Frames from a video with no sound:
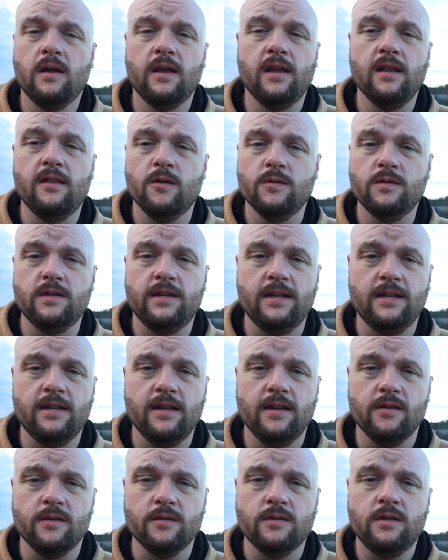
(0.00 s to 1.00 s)
get those
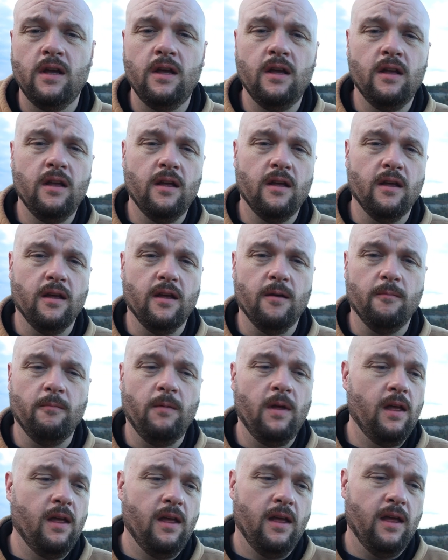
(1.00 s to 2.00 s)
details,
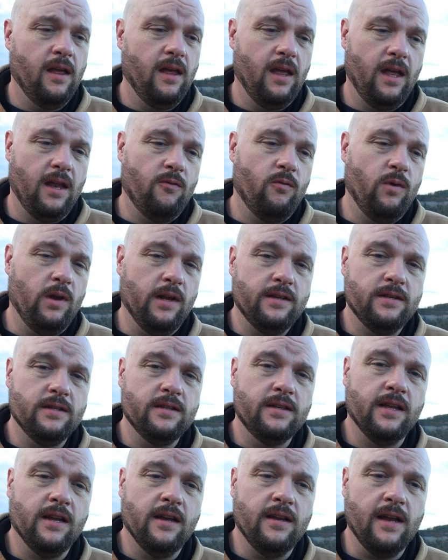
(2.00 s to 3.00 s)
and really
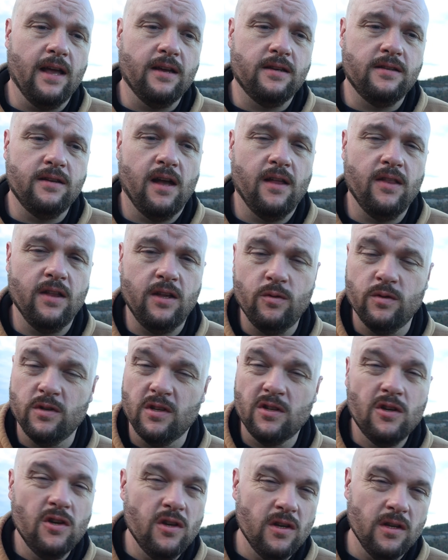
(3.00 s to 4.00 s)
just get a nice shot that you
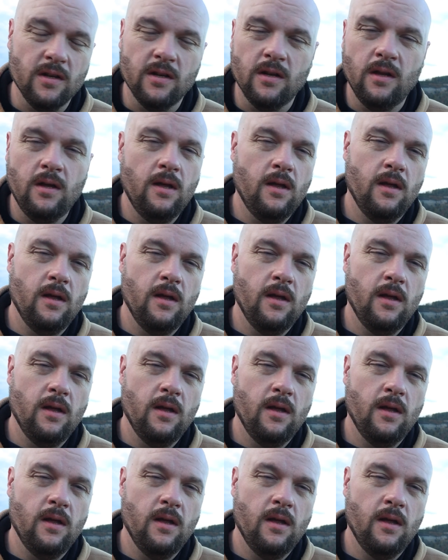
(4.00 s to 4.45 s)
just couldn't